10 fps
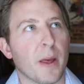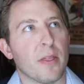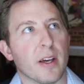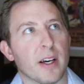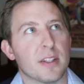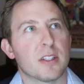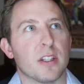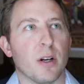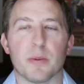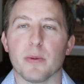that,
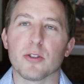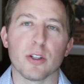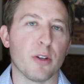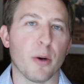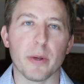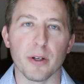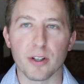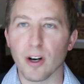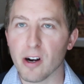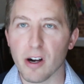Dimitri, Peter
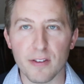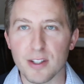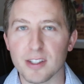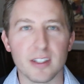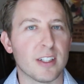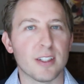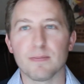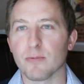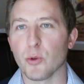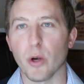Carr,
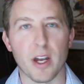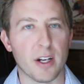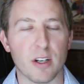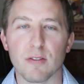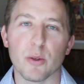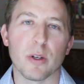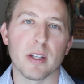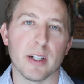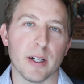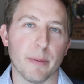obviously, you had an interview
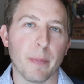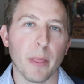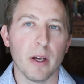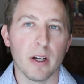with him.